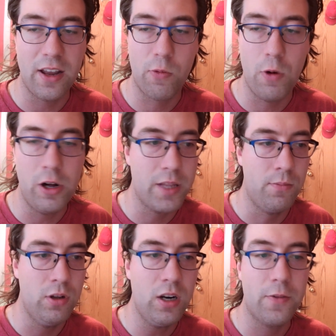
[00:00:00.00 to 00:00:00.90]
to swallow the
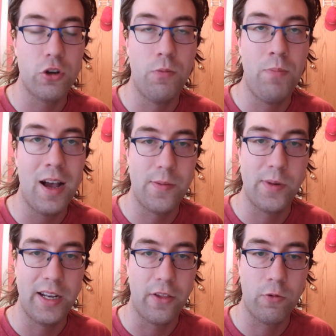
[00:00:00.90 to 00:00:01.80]
bullet of the show possibly
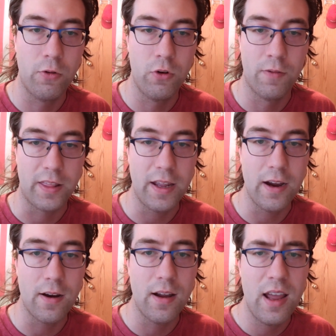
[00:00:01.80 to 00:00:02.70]
getting screwed over
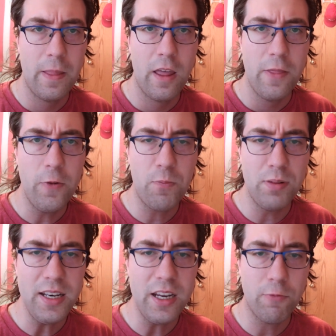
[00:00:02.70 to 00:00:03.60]
there. There's
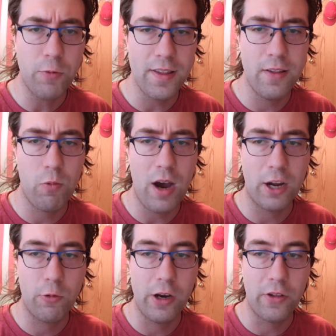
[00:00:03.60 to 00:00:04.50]
plenty of reasons why
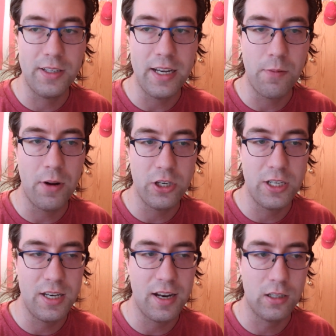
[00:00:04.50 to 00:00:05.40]
creators continue pitching
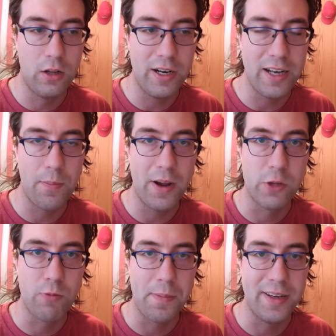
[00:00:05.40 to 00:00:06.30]
to Nickelodeon despite
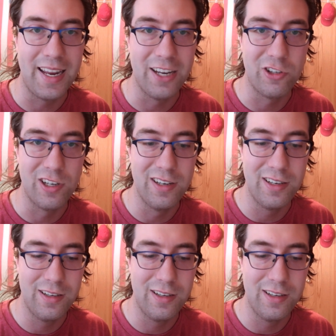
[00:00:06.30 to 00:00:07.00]
their reputation.